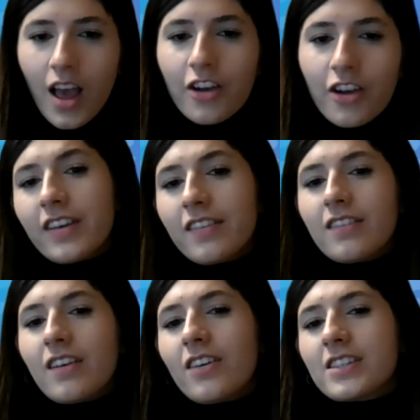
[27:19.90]

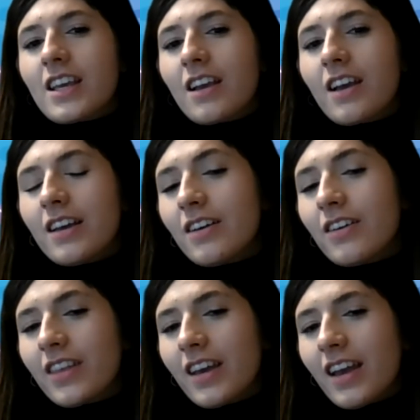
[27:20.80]
Chris asking,
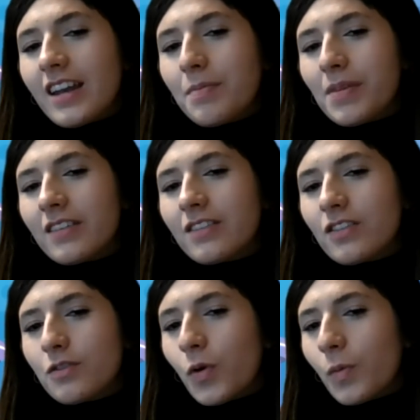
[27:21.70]
are there any plans to
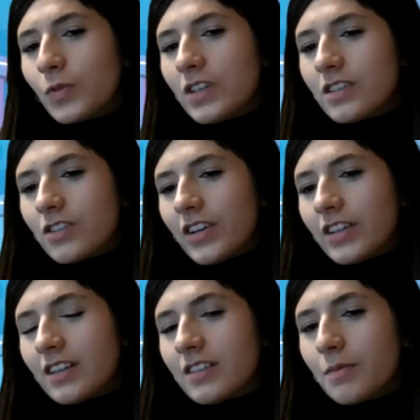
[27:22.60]
support
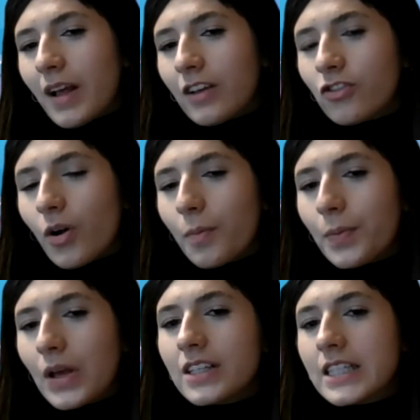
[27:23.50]
multi-screens in Splashtop?
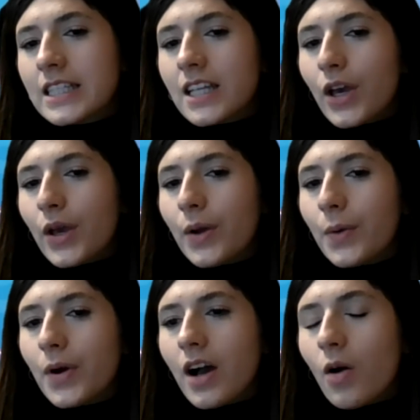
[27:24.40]

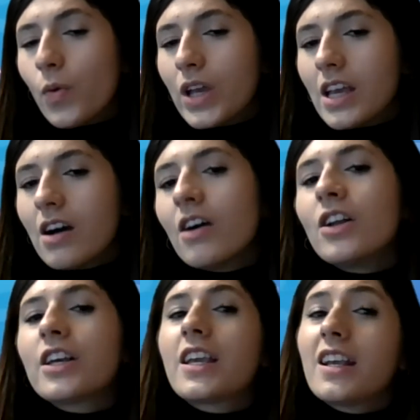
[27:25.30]
So we are
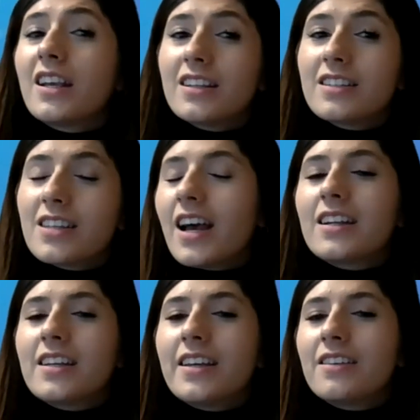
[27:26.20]
looking into
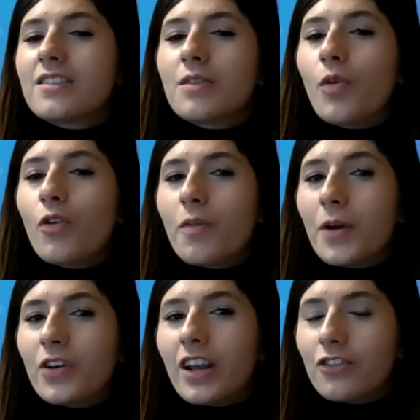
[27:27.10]
adding some more
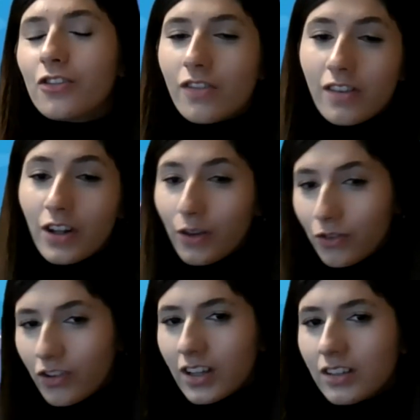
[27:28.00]
remote connection
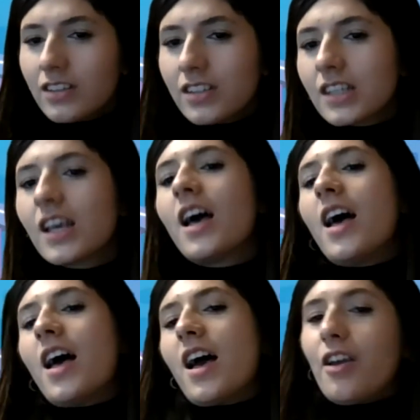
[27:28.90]
solutions.
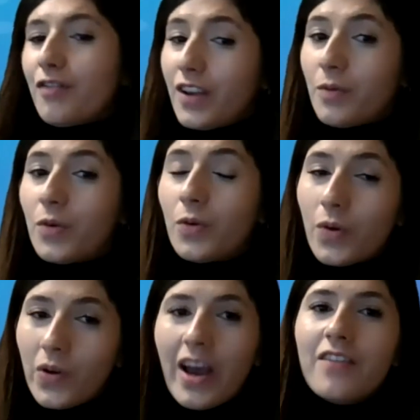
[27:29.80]
Hopefully
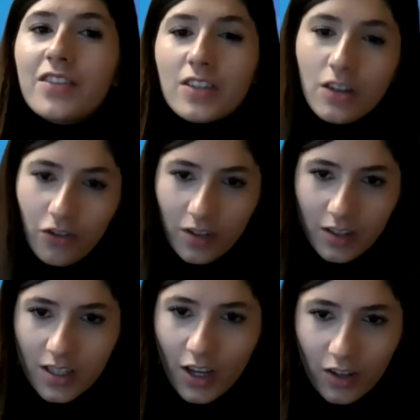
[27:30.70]
we'll have a
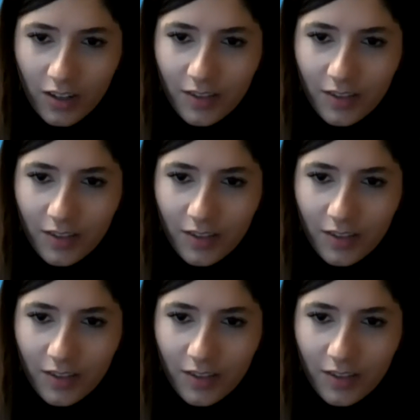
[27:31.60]
solution soon.